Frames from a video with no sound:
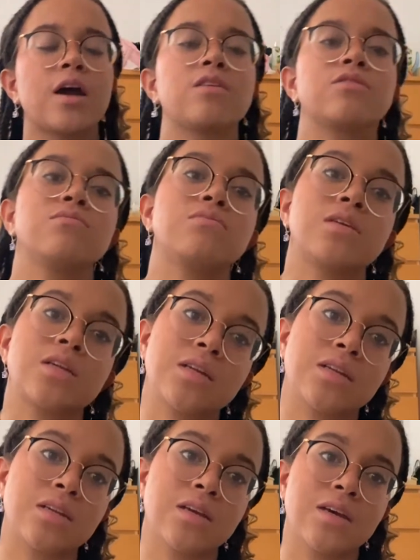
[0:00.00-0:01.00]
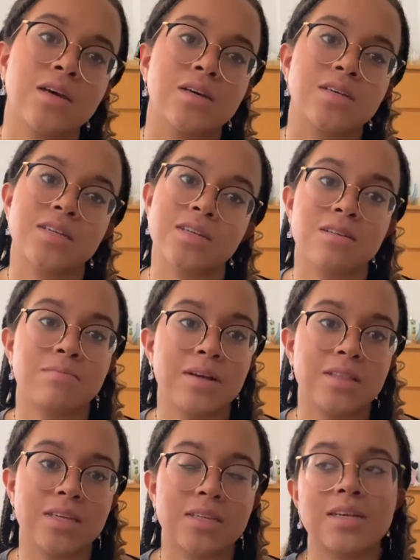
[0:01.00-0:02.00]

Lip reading: I also didn't stick to my list.